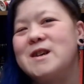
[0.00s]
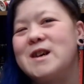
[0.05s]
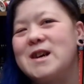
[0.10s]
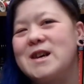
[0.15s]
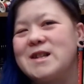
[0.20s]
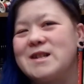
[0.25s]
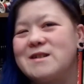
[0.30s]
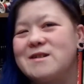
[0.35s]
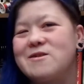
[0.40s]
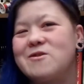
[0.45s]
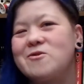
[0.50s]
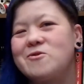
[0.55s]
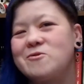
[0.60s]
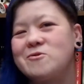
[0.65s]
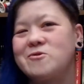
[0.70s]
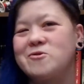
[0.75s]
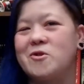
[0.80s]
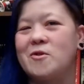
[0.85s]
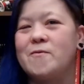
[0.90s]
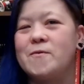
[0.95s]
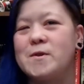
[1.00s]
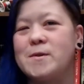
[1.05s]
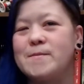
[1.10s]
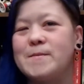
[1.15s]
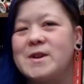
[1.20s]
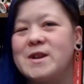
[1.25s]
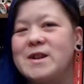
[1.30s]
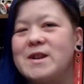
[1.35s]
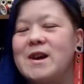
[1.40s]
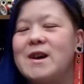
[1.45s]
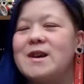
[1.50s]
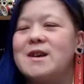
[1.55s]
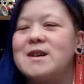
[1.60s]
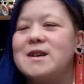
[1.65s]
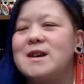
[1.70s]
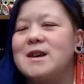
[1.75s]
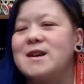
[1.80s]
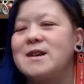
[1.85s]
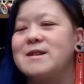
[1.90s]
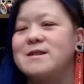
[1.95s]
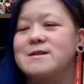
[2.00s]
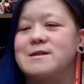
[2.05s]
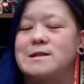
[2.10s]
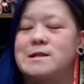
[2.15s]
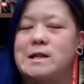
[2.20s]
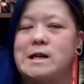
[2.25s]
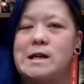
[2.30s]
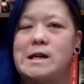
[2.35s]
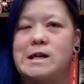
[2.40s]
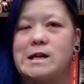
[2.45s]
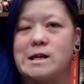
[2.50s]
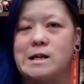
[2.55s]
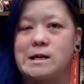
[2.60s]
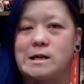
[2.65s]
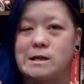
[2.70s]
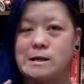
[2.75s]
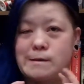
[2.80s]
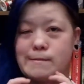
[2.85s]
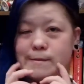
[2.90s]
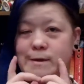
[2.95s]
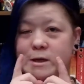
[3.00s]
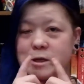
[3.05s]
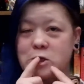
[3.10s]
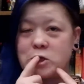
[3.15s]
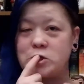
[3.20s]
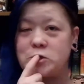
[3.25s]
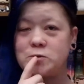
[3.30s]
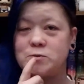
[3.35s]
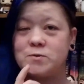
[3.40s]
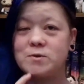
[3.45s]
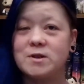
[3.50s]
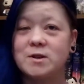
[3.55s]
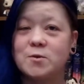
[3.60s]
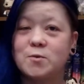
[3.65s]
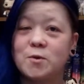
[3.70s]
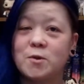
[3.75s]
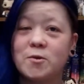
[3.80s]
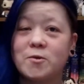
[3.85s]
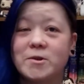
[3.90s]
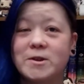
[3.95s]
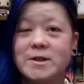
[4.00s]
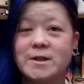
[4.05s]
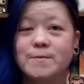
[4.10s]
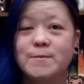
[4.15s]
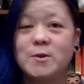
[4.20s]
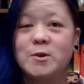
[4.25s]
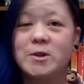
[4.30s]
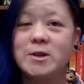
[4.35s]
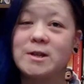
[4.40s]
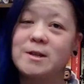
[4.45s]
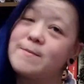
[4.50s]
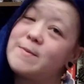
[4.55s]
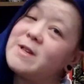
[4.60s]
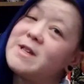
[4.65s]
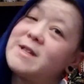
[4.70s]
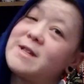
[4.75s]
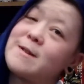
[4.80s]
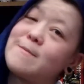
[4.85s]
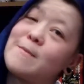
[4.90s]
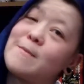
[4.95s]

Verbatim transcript: it turns over to midnight. And I gotta get to bed soon because we're going to see Beauty and the Beast